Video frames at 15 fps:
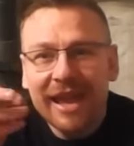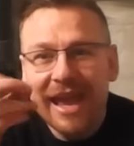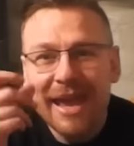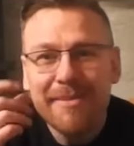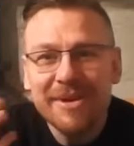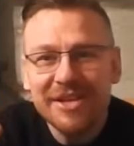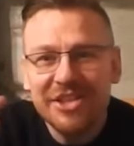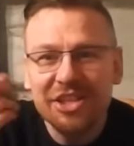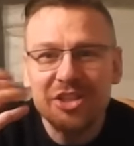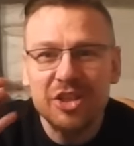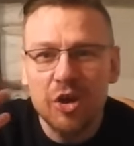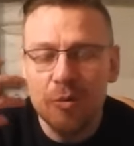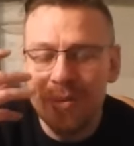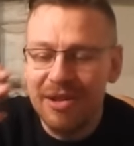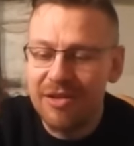images
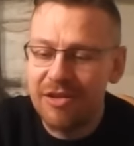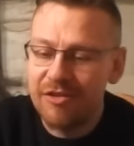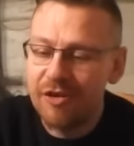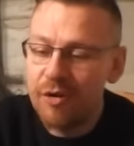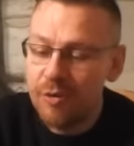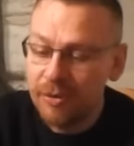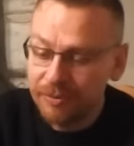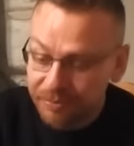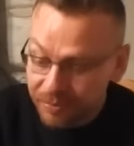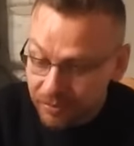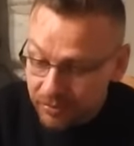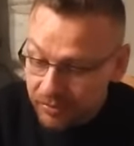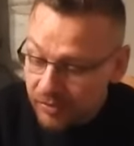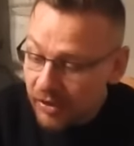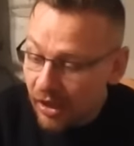coming through.
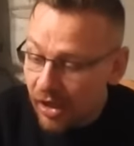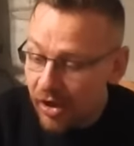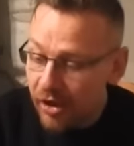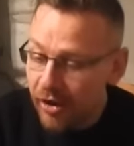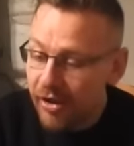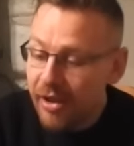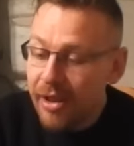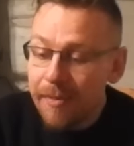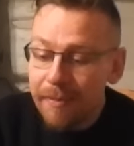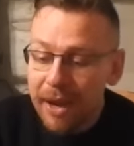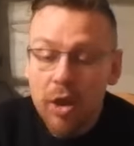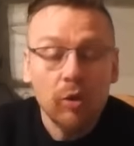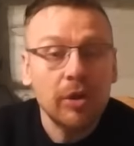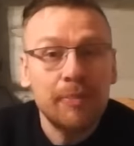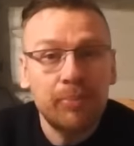
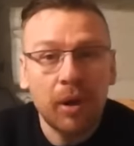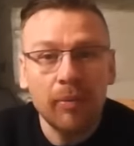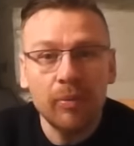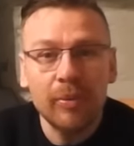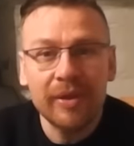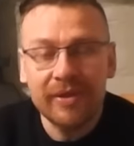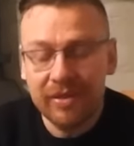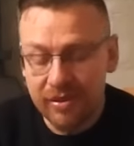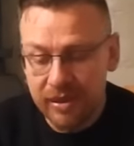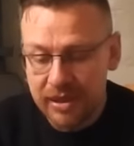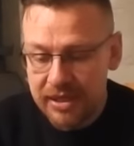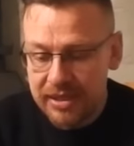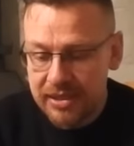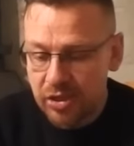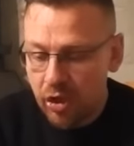My only problem with
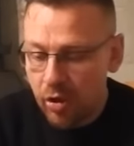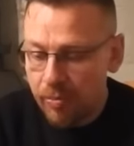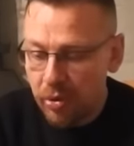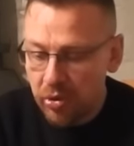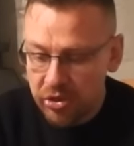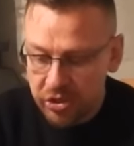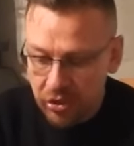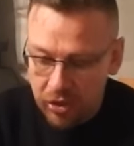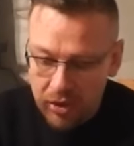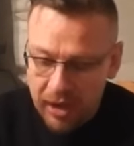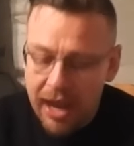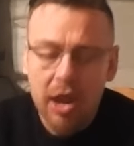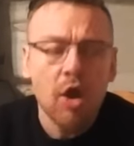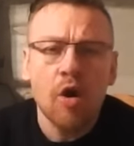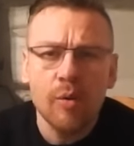these sort of books, or
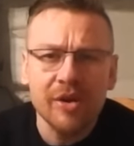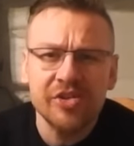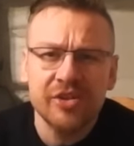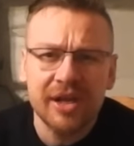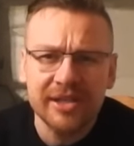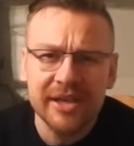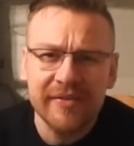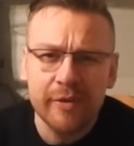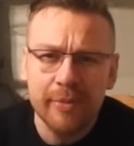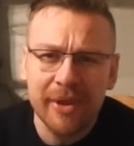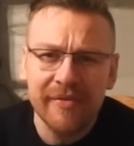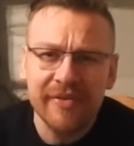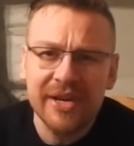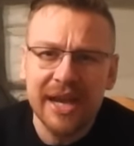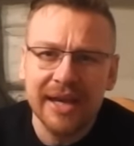I always try to give a
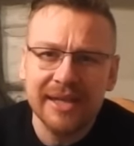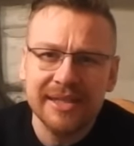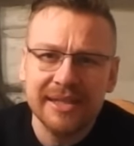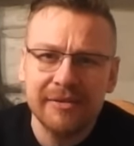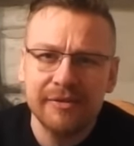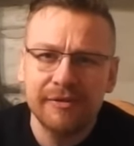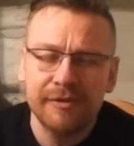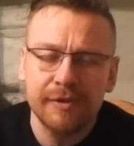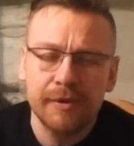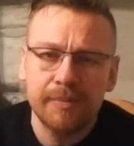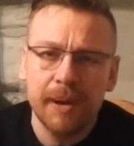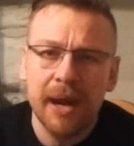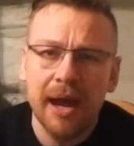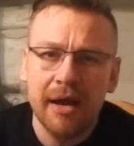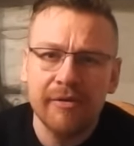bit of a negative
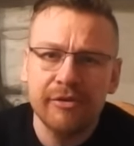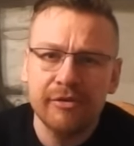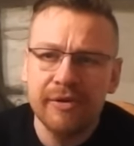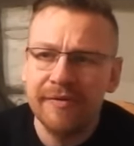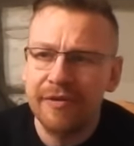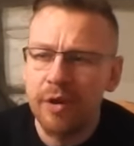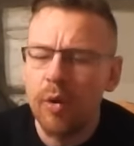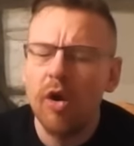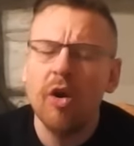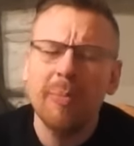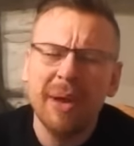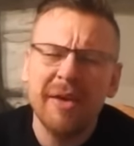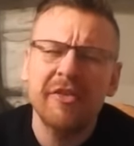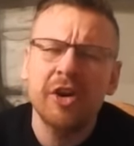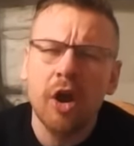part of the review, or a
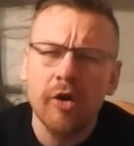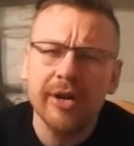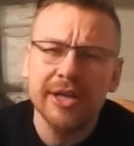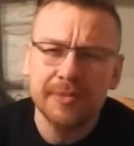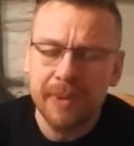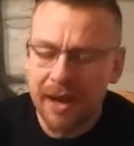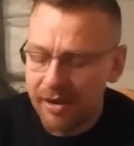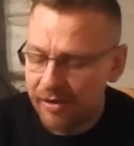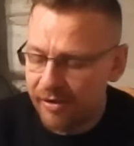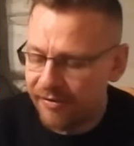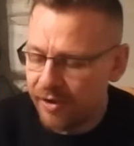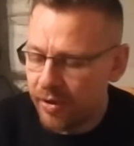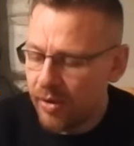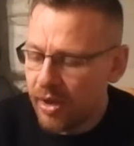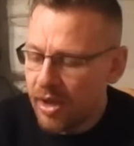bit of an honest part of the
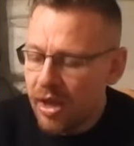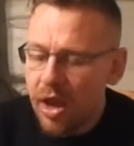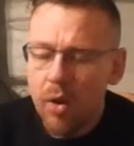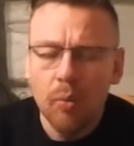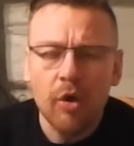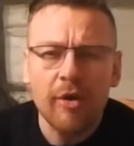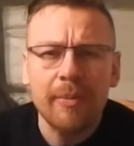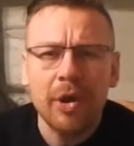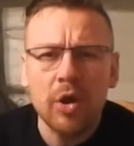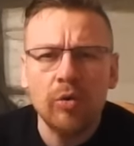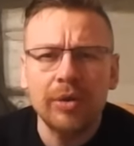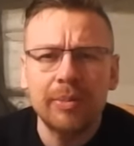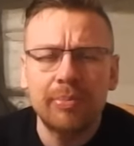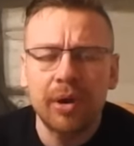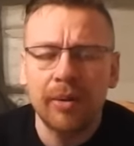review. And one of my
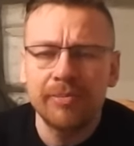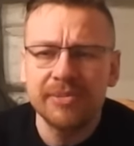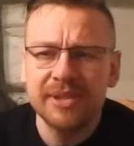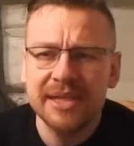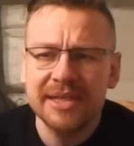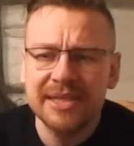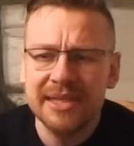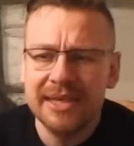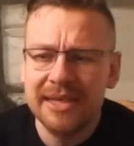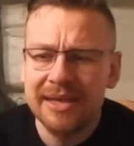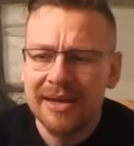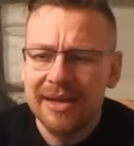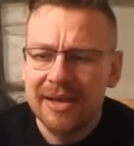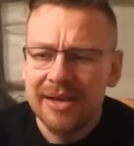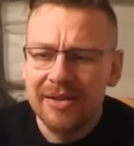only problems is
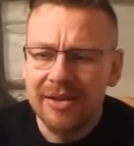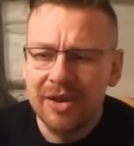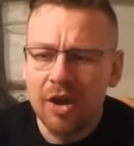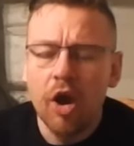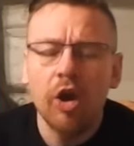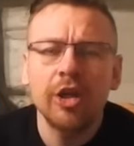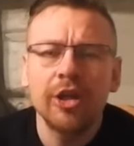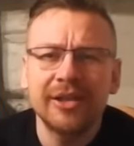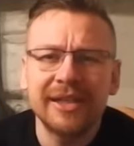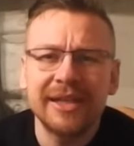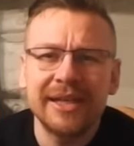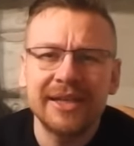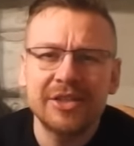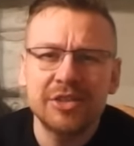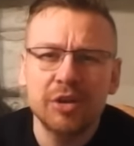the
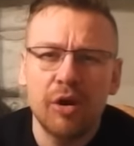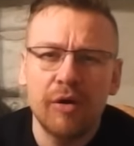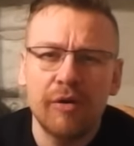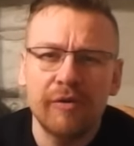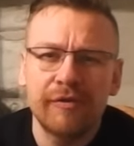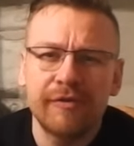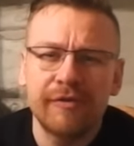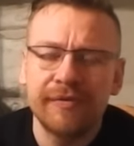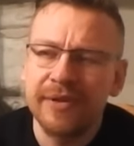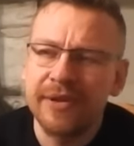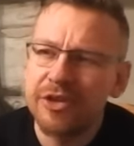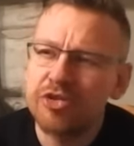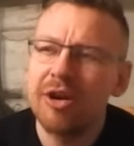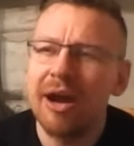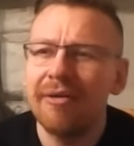holiday sort of,
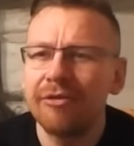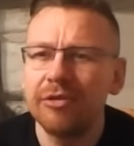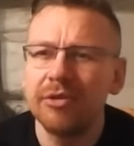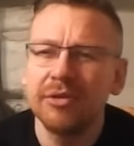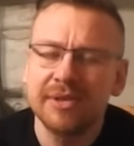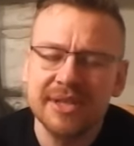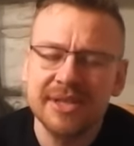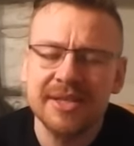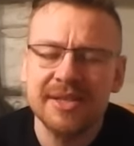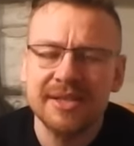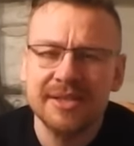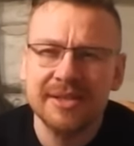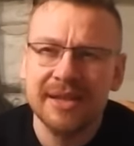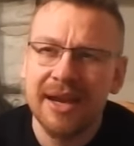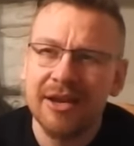the travel
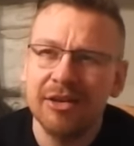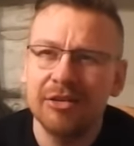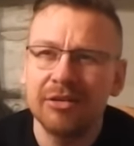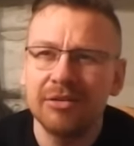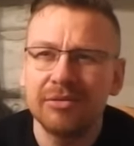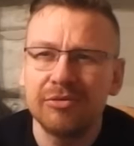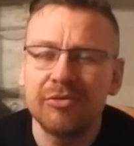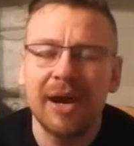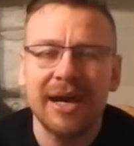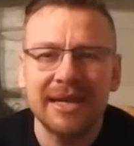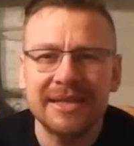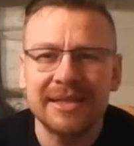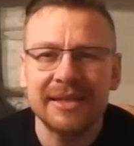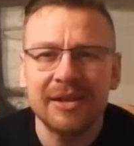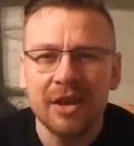style
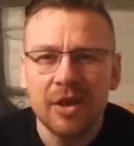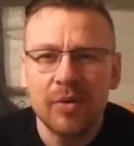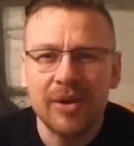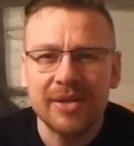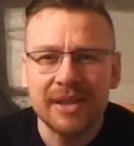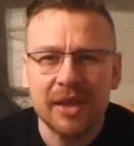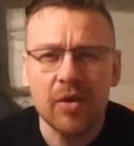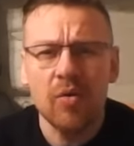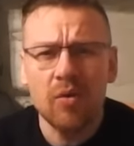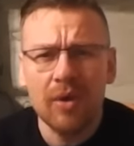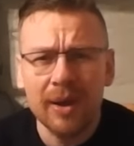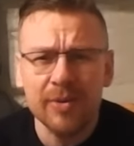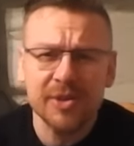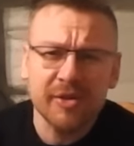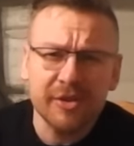writing, where it's like, oh,
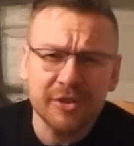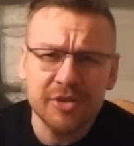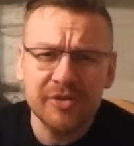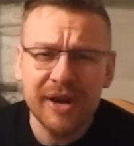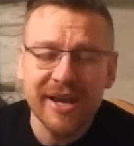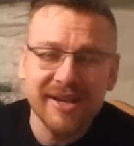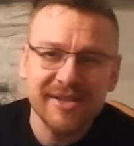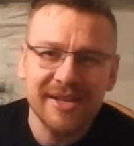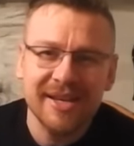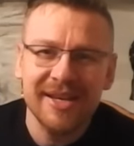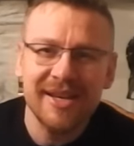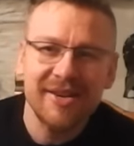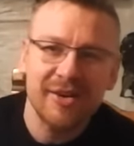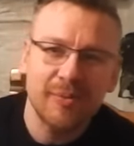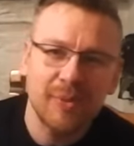I was on the train to
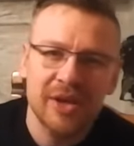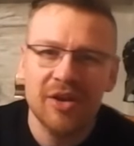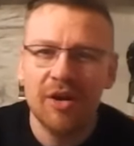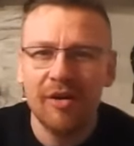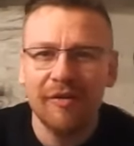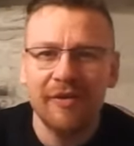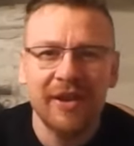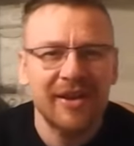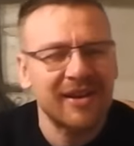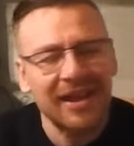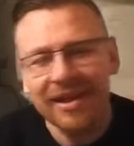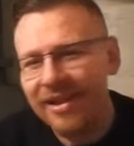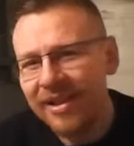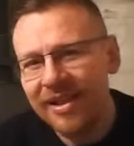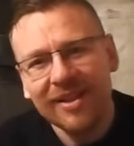here and we got off here. And
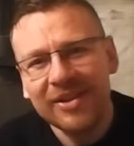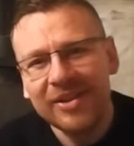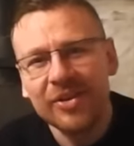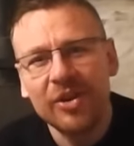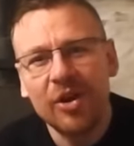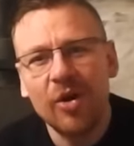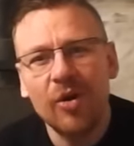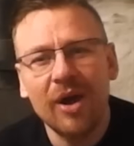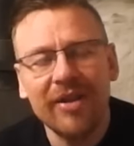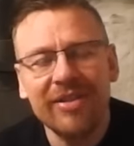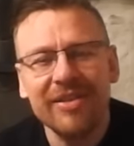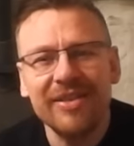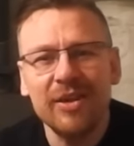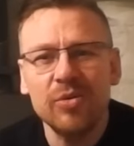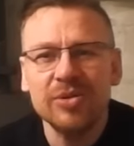I
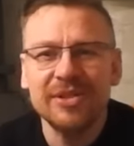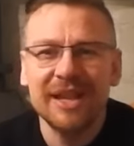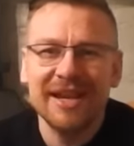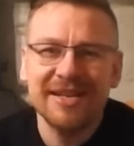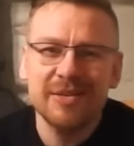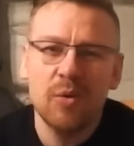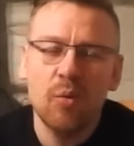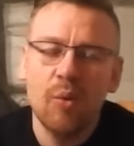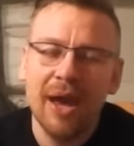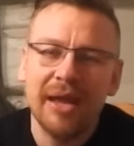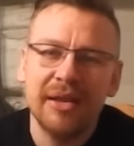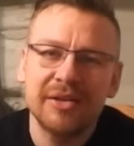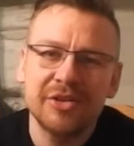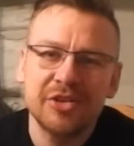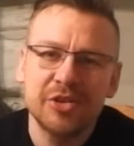think those days are
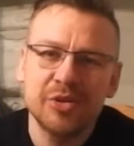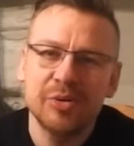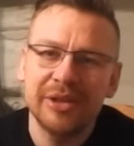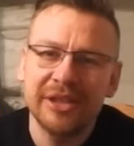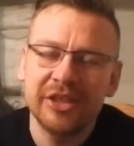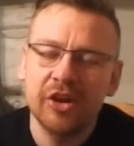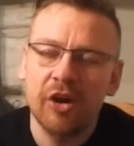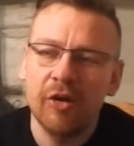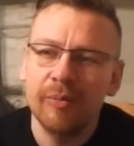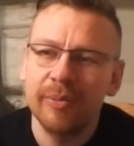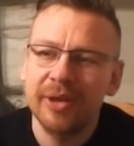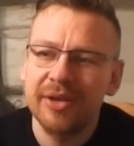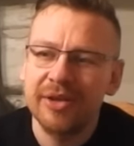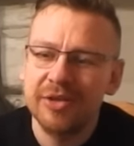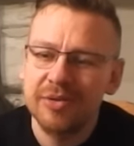well and truly gone,
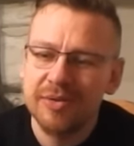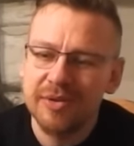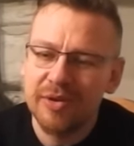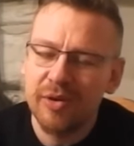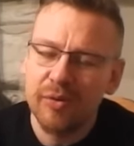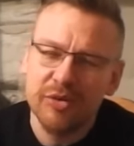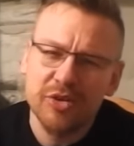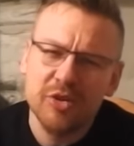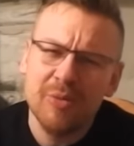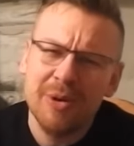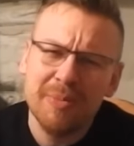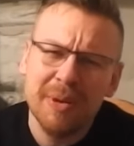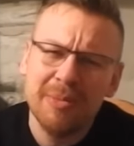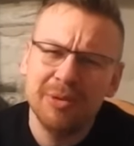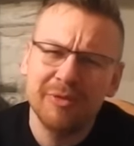because, you know, so many
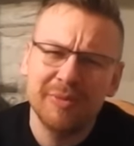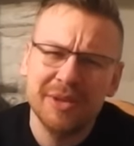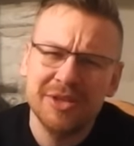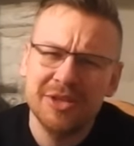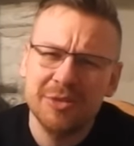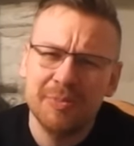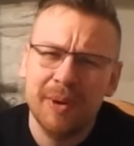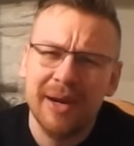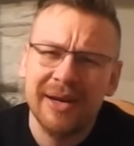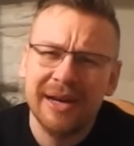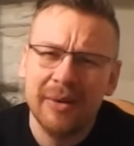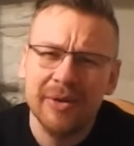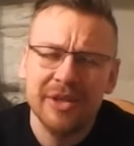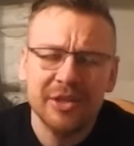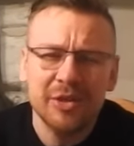people have been to Japan
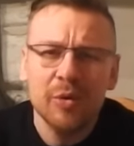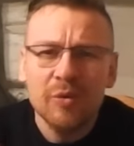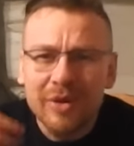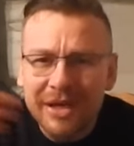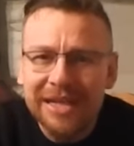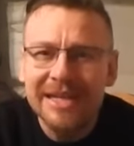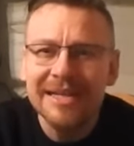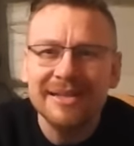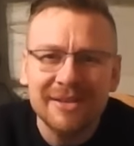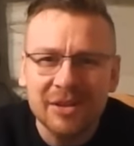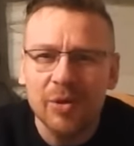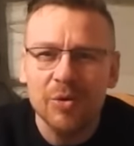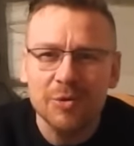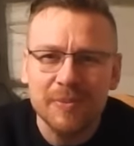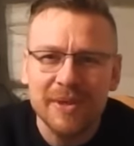now and you don't need
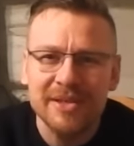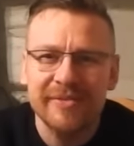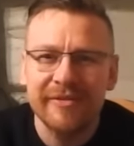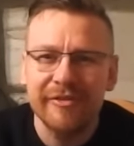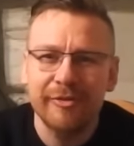those bits of